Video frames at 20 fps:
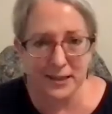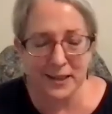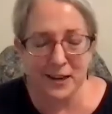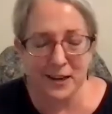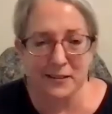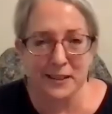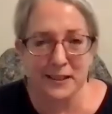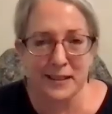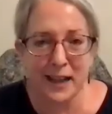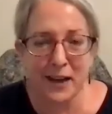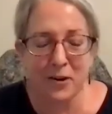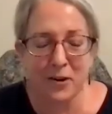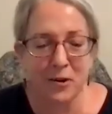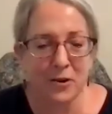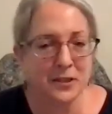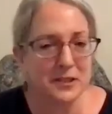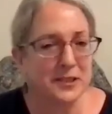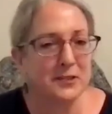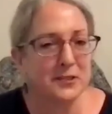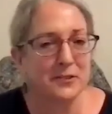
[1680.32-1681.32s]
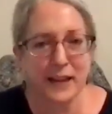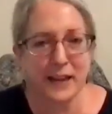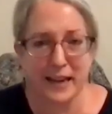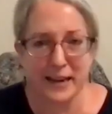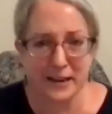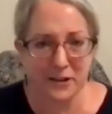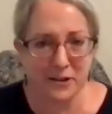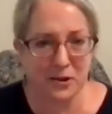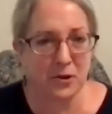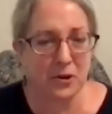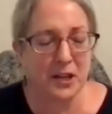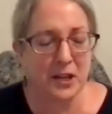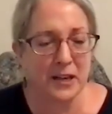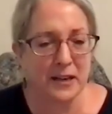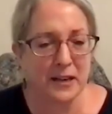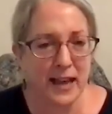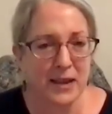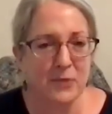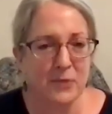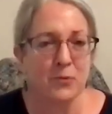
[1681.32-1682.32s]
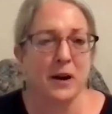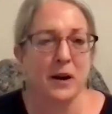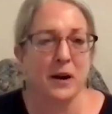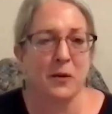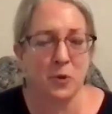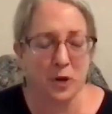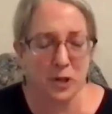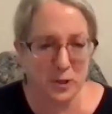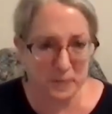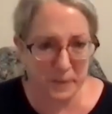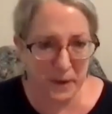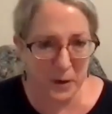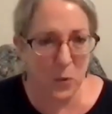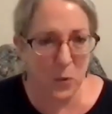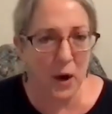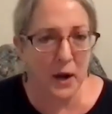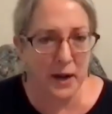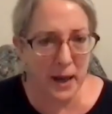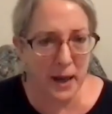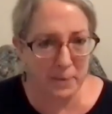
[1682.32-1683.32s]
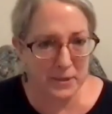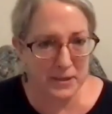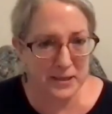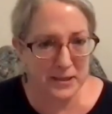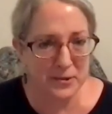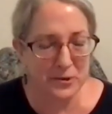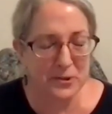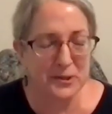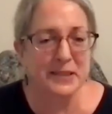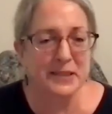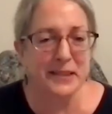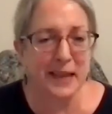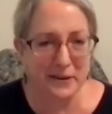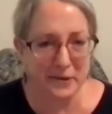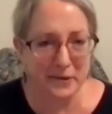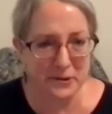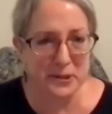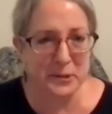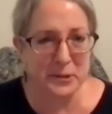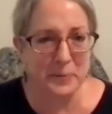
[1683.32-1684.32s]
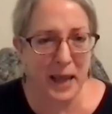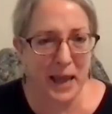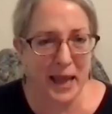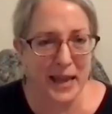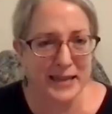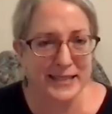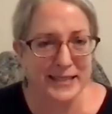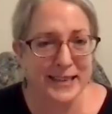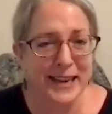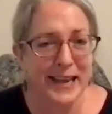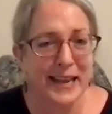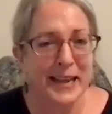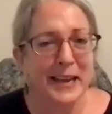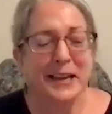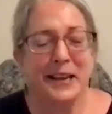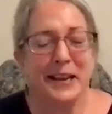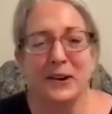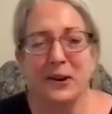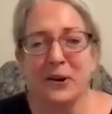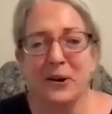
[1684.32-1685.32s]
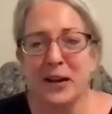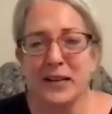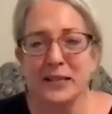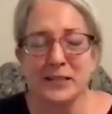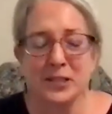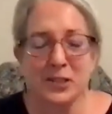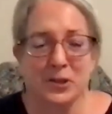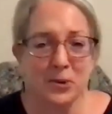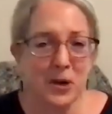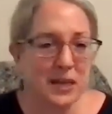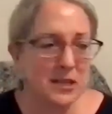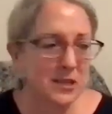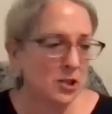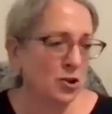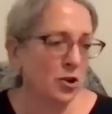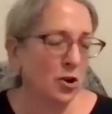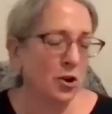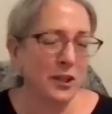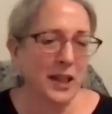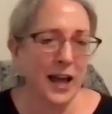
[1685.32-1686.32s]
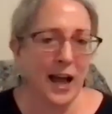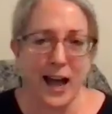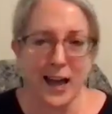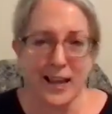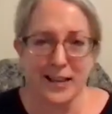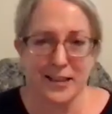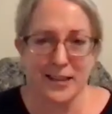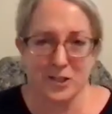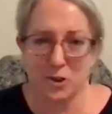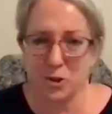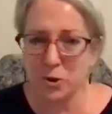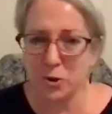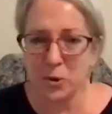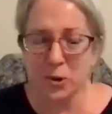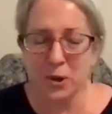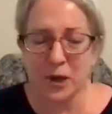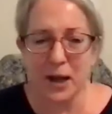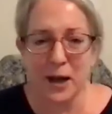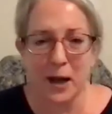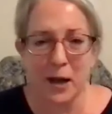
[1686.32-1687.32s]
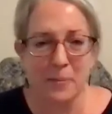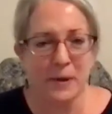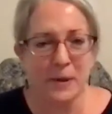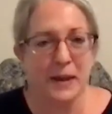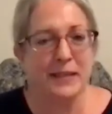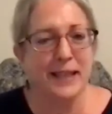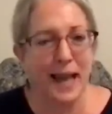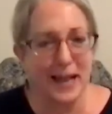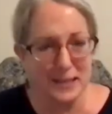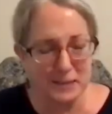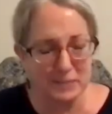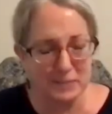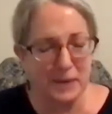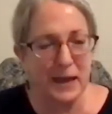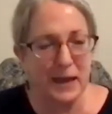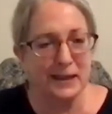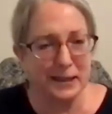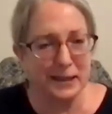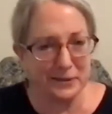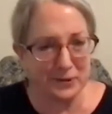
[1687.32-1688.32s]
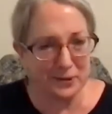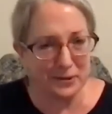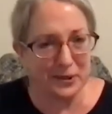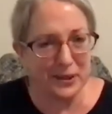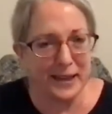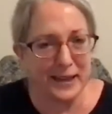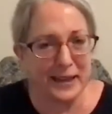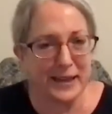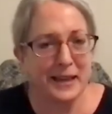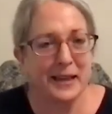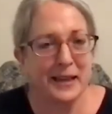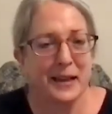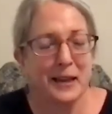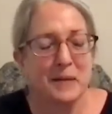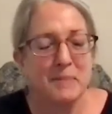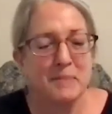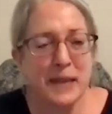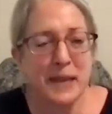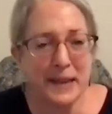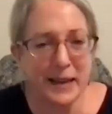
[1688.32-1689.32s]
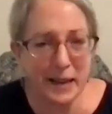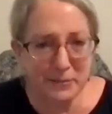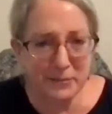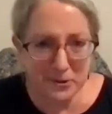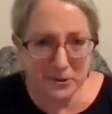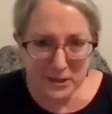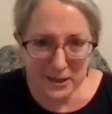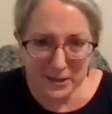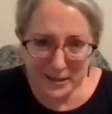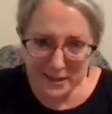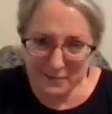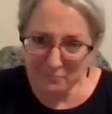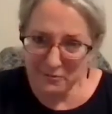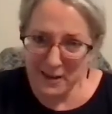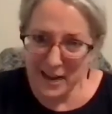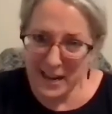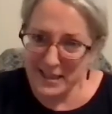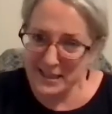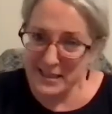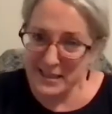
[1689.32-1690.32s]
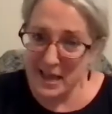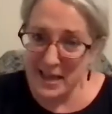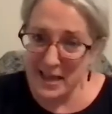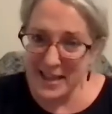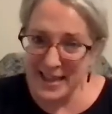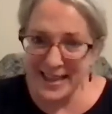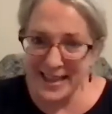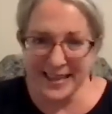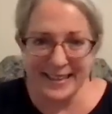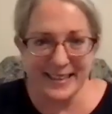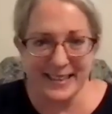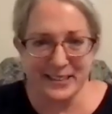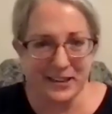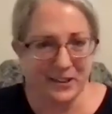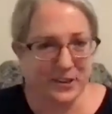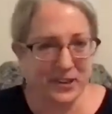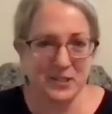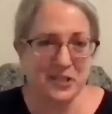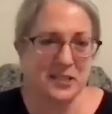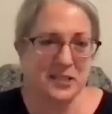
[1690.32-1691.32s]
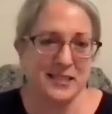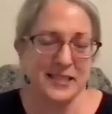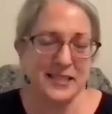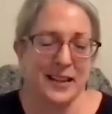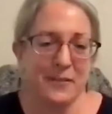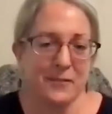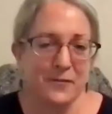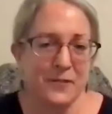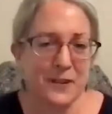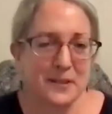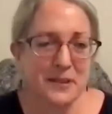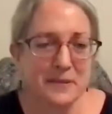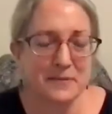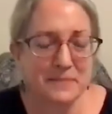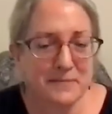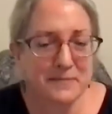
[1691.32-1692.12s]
turning that on till 9 o'clock at night, where I watch my 1 episode and then go to bed, and so it's not the highest yoga, but that's my little being able to rein that in and not just sit for